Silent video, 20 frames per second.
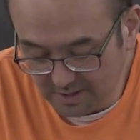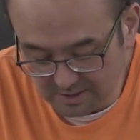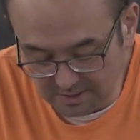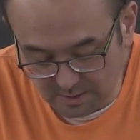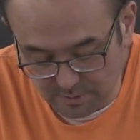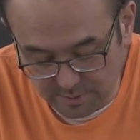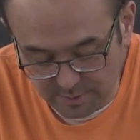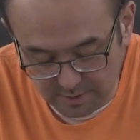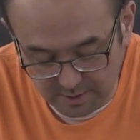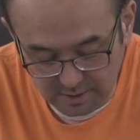
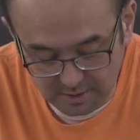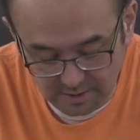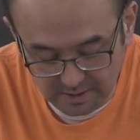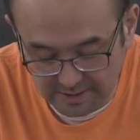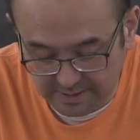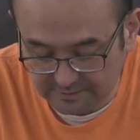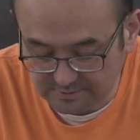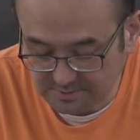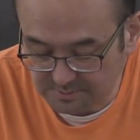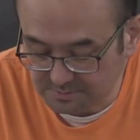You'd think you'd
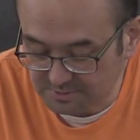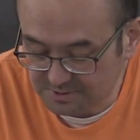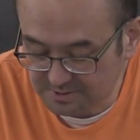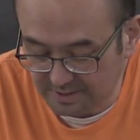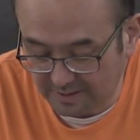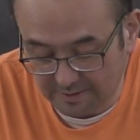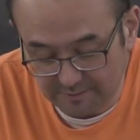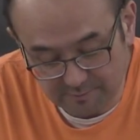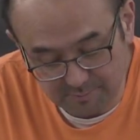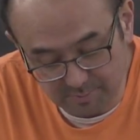have some
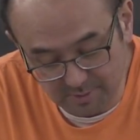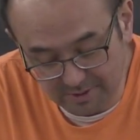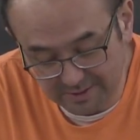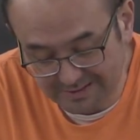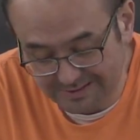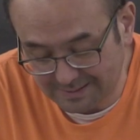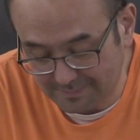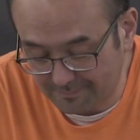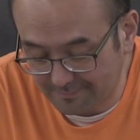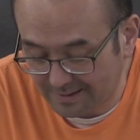stuff,
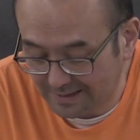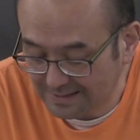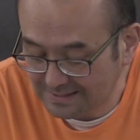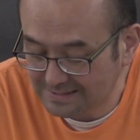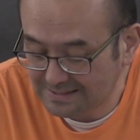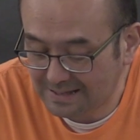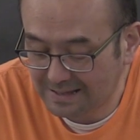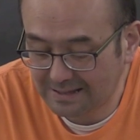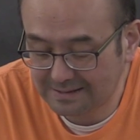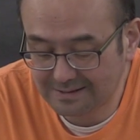but you
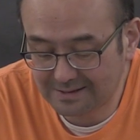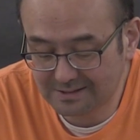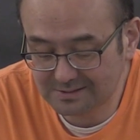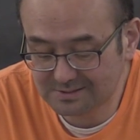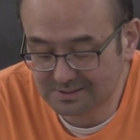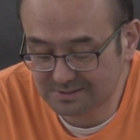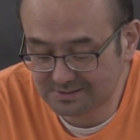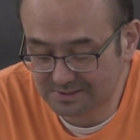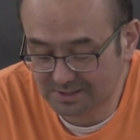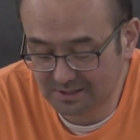might not
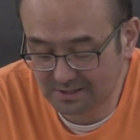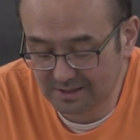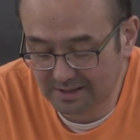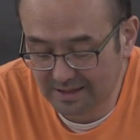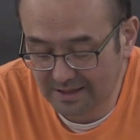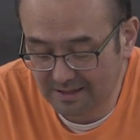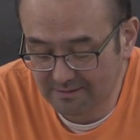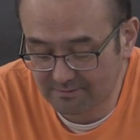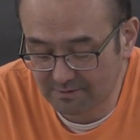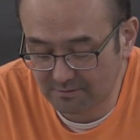necessarily
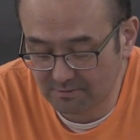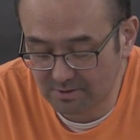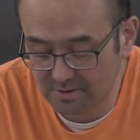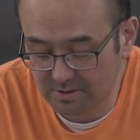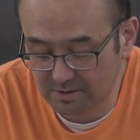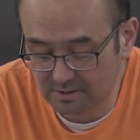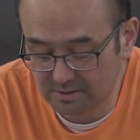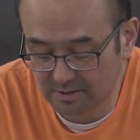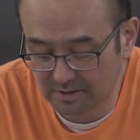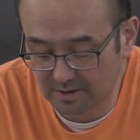have
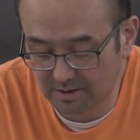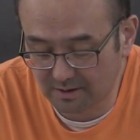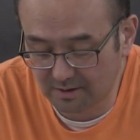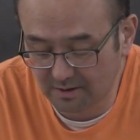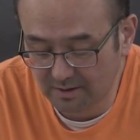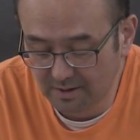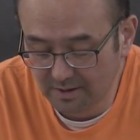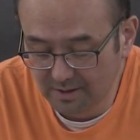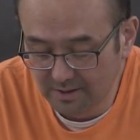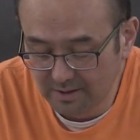everything there